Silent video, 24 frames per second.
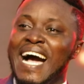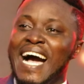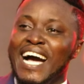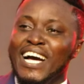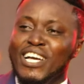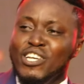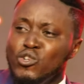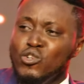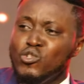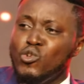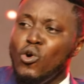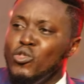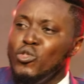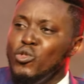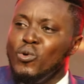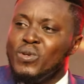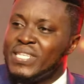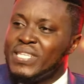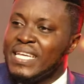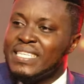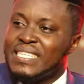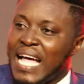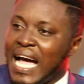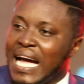You don't know
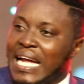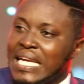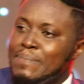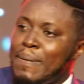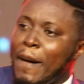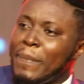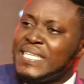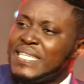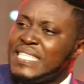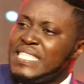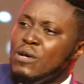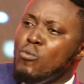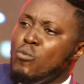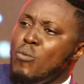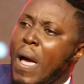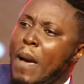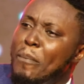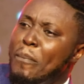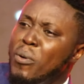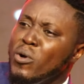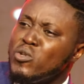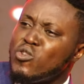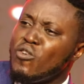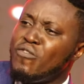Satan. The Bible says the
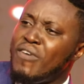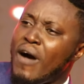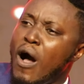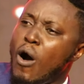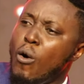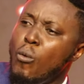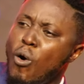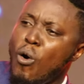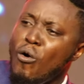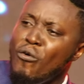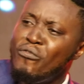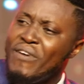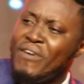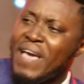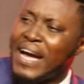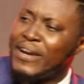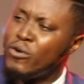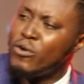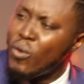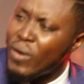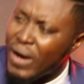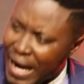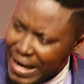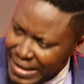weapons of our warfare are
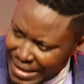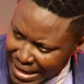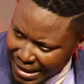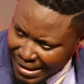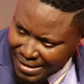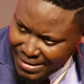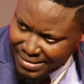not carnal.